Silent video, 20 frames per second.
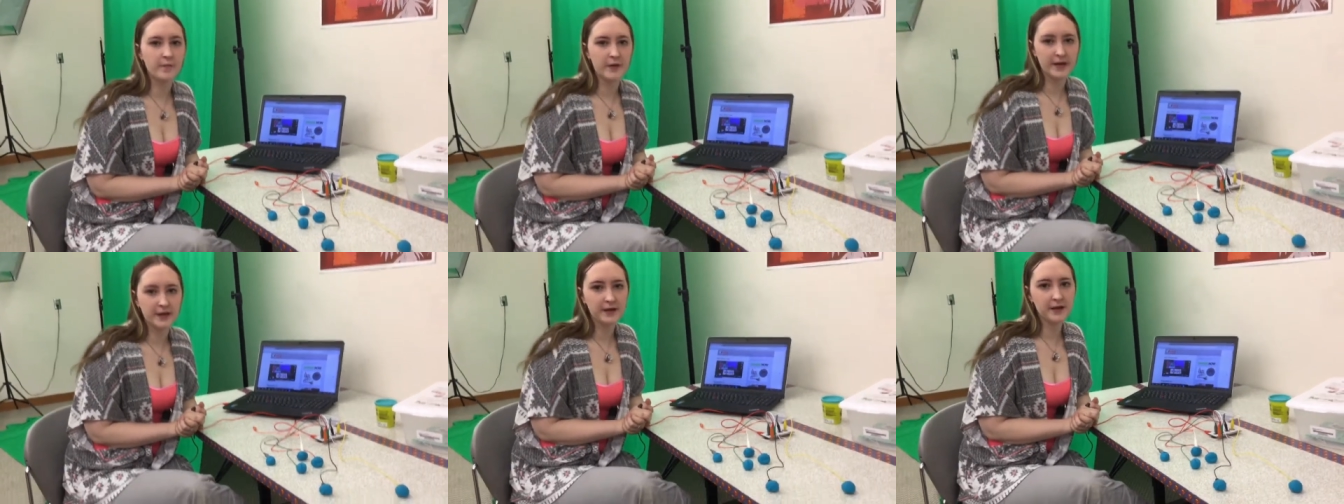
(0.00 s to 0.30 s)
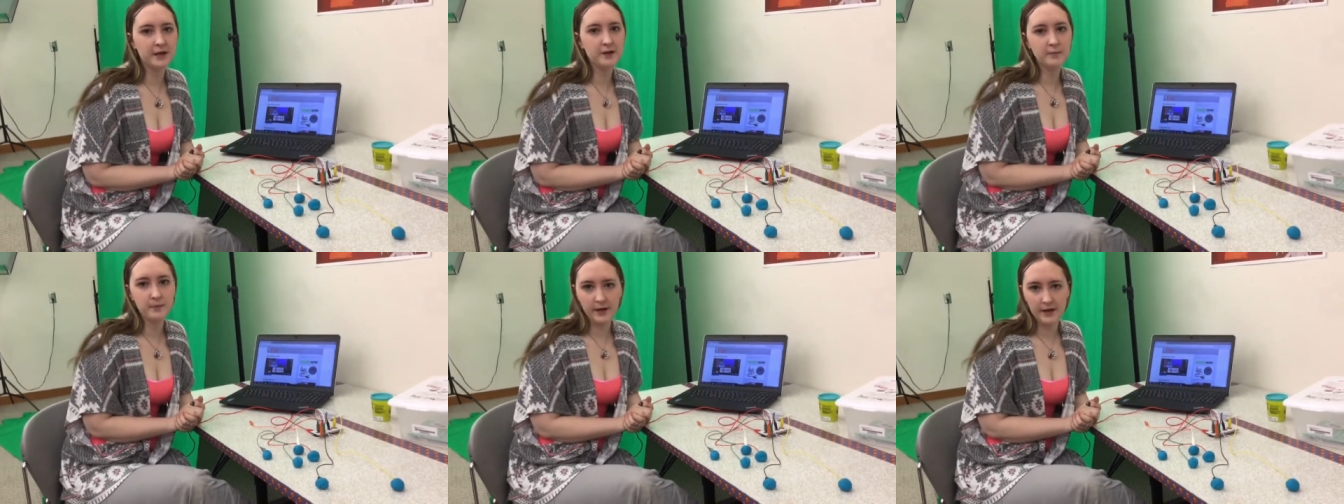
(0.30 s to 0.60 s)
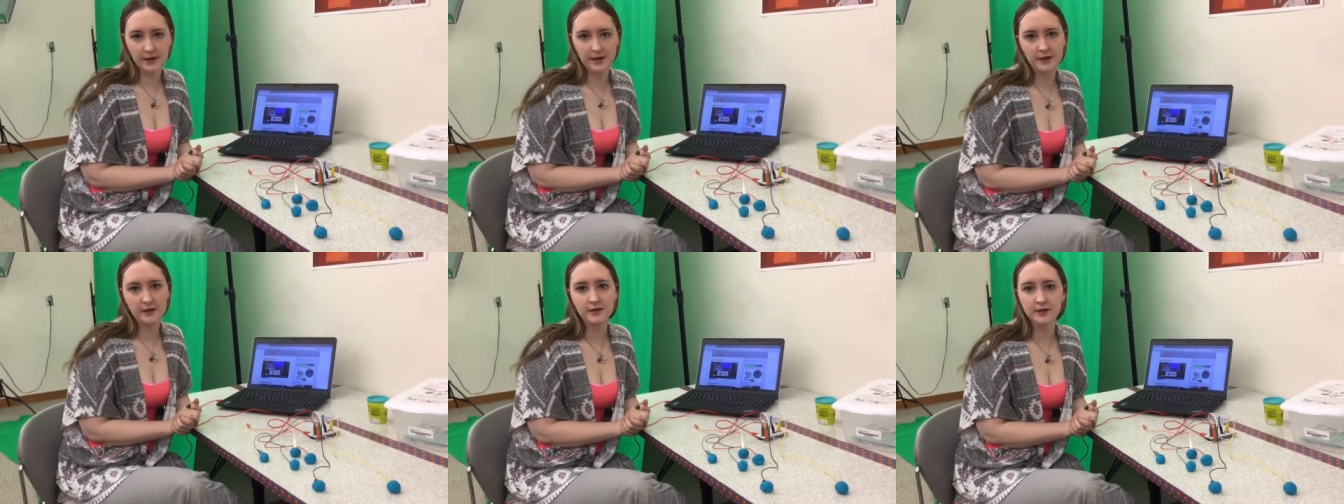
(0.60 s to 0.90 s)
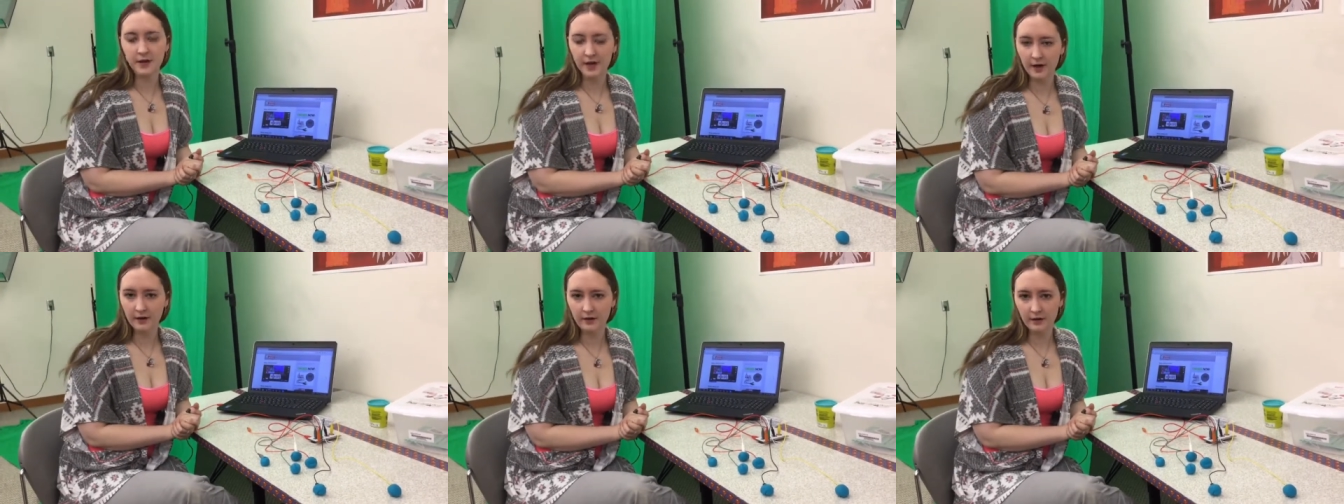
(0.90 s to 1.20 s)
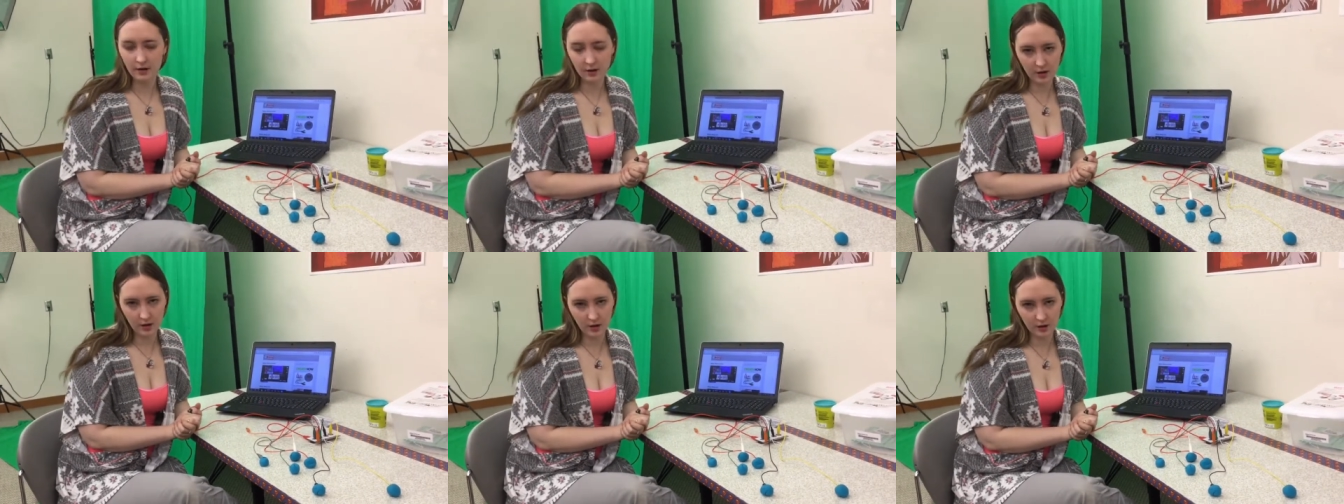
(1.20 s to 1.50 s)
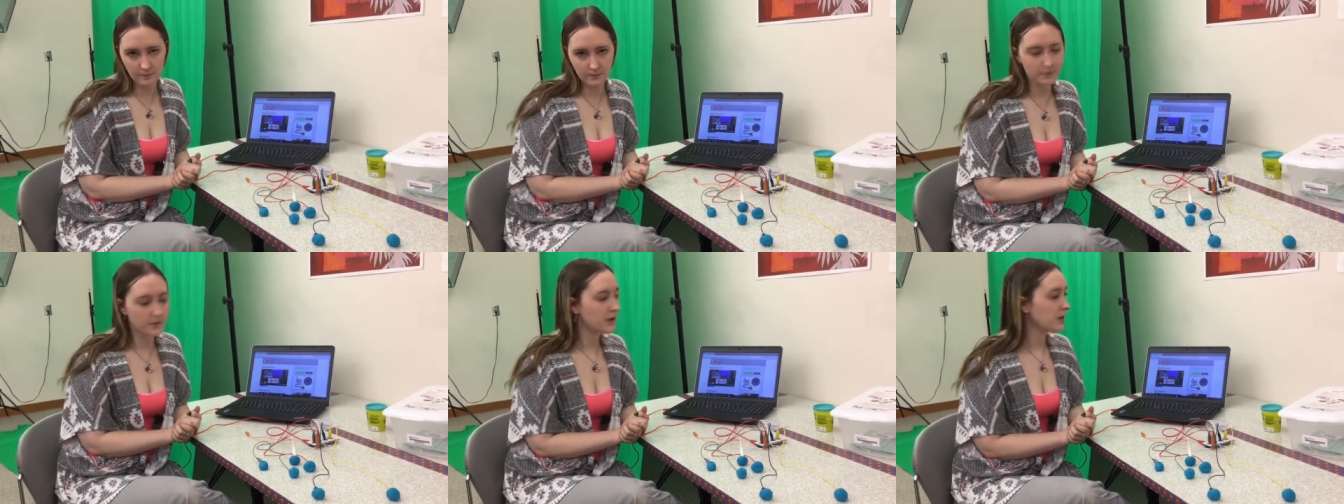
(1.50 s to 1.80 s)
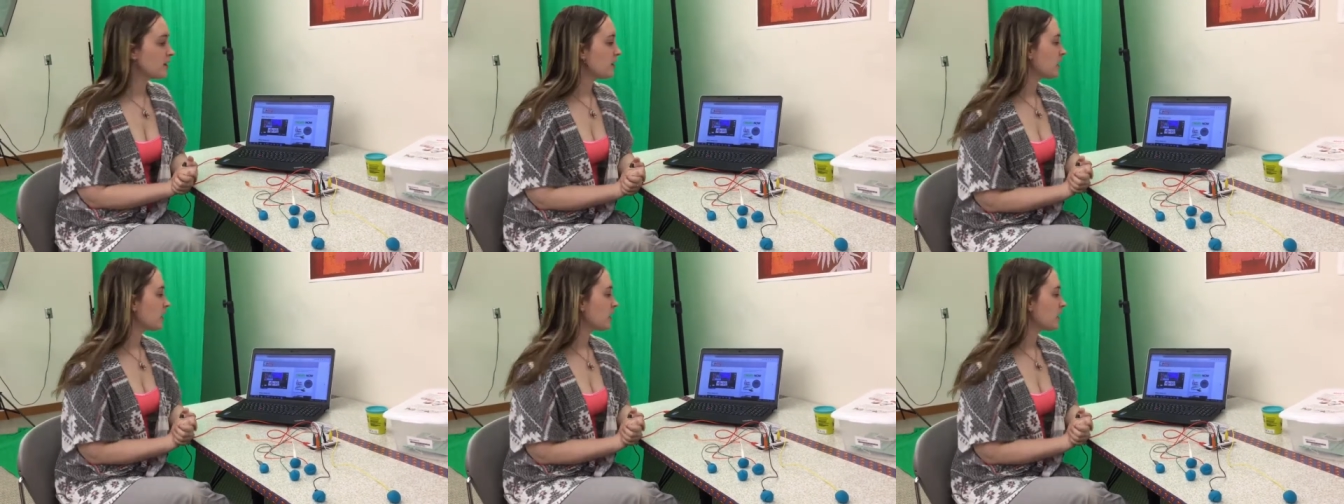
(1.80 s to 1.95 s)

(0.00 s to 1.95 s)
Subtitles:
makeymakey.com,